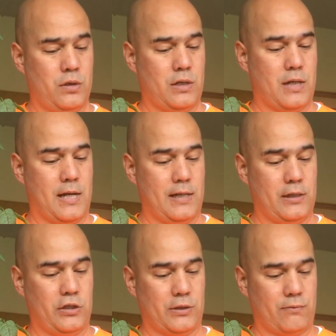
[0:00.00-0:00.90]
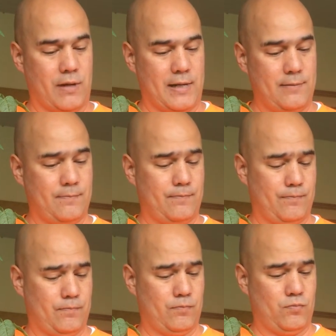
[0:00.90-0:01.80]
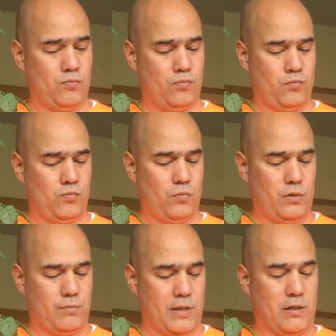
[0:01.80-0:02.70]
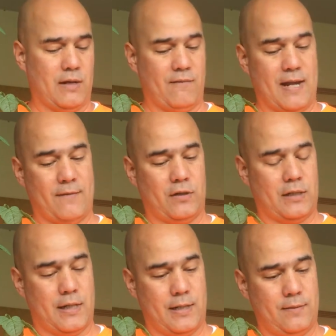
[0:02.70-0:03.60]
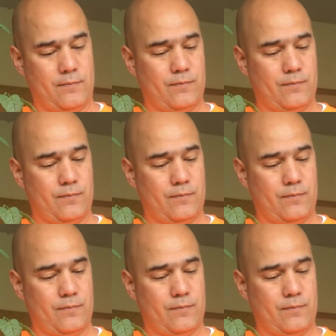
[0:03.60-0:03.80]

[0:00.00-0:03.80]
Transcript: cut it just right, you might not even have to cut it,